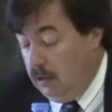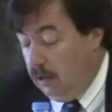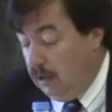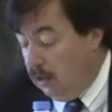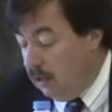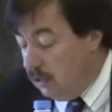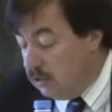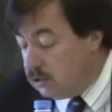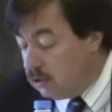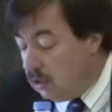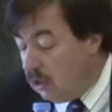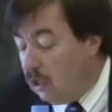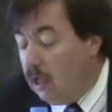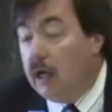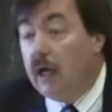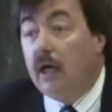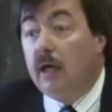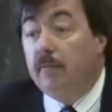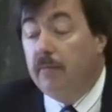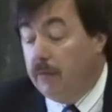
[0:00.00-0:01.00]
It is
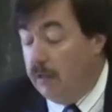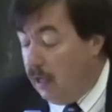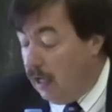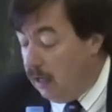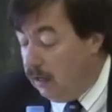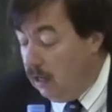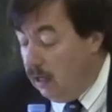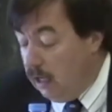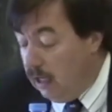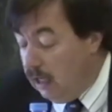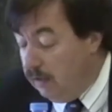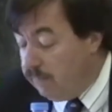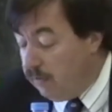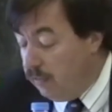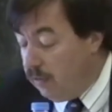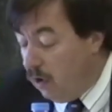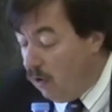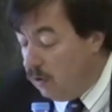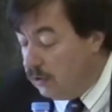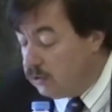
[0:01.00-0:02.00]
claimed that
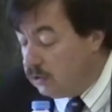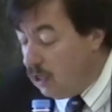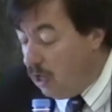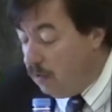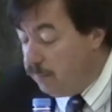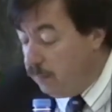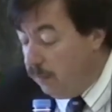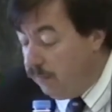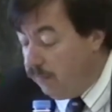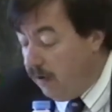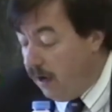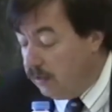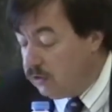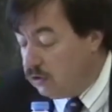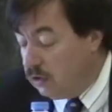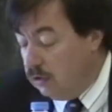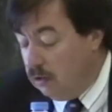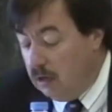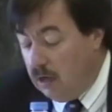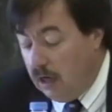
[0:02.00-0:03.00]
even though a
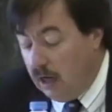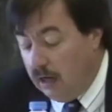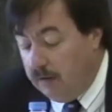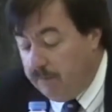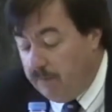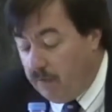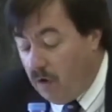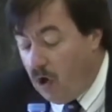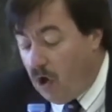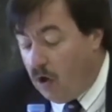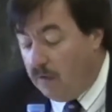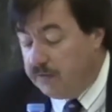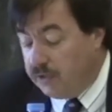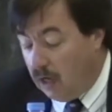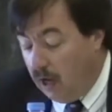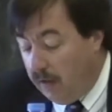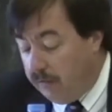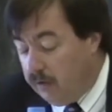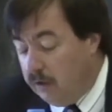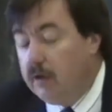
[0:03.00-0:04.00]
self-perfection involves
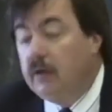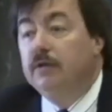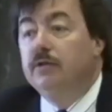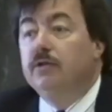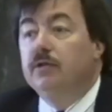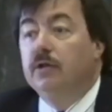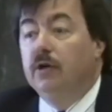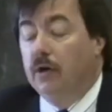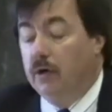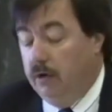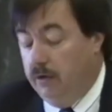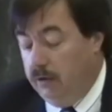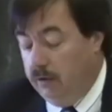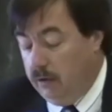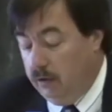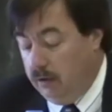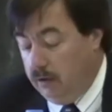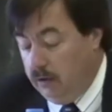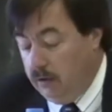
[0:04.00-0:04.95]
other concern,